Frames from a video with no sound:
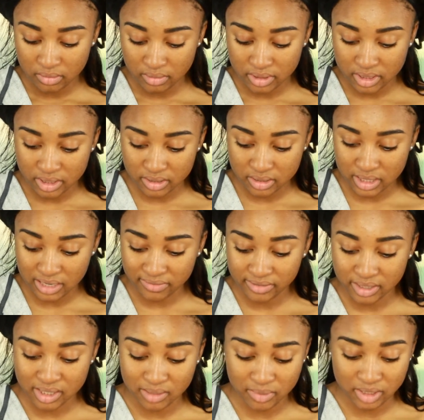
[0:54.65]
which is
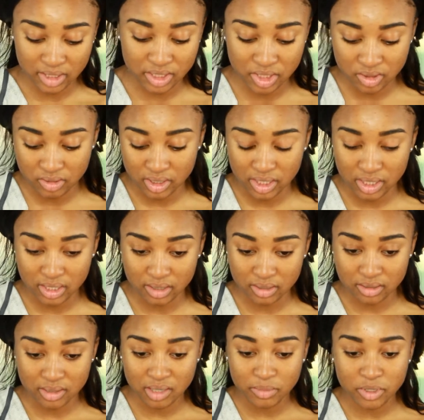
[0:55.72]
definitely something that you need in
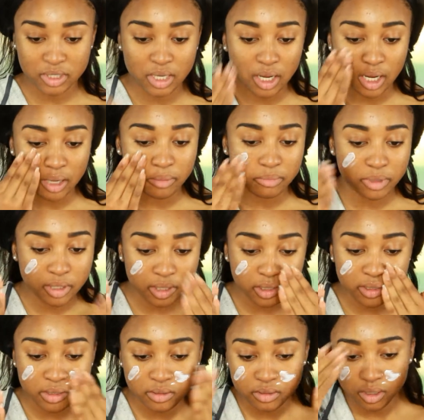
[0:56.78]
the summertime
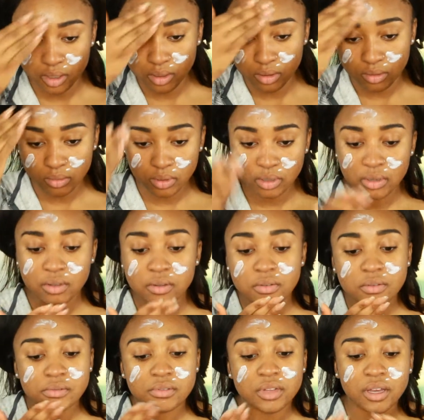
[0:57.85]
because you know
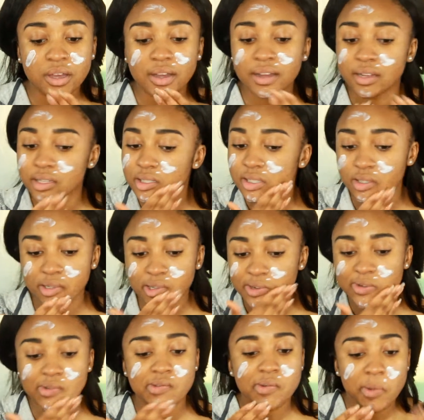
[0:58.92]
the hot sun